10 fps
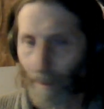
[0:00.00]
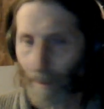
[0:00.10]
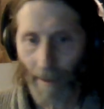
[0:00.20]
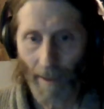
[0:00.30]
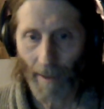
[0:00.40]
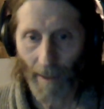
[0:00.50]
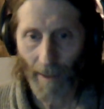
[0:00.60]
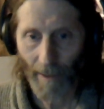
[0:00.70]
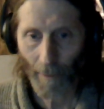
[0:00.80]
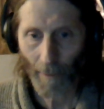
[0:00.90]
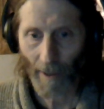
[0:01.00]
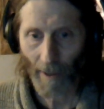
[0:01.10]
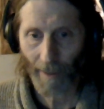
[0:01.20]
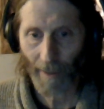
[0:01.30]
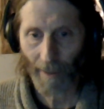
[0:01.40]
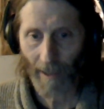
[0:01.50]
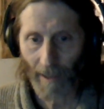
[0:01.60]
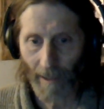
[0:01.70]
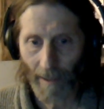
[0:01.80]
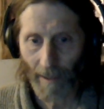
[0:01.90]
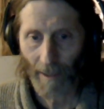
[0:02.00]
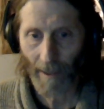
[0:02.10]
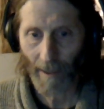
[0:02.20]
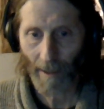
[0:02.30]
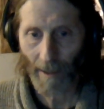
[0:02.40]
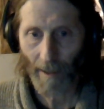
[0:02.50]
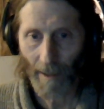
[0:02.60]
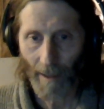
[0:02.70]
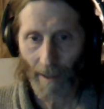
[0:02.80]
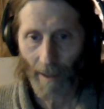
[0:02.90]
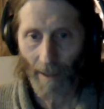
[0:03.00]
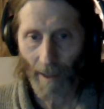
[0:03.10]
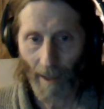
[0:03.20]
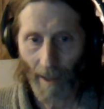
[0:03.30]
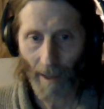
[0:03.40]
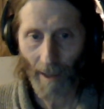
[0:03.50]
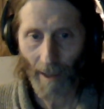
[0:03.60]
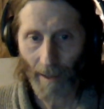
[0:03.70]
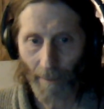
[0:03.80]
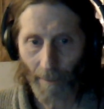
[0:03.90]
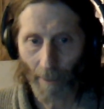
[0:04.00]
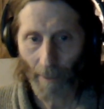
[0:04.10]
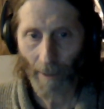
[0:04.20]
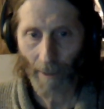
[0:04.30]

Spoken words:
There's one other thing, and we want